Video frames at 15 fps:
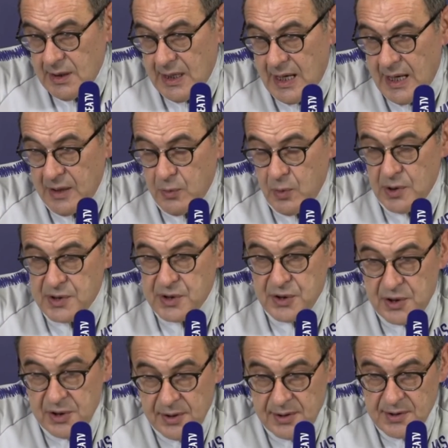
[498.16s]
I was
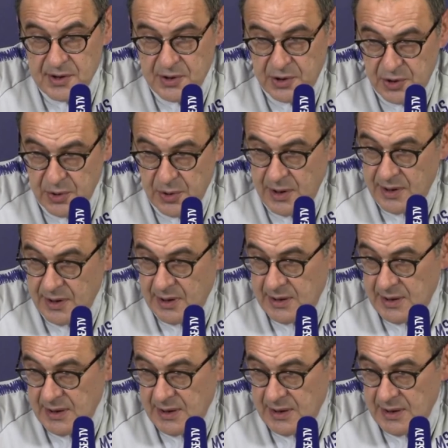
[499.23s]
sure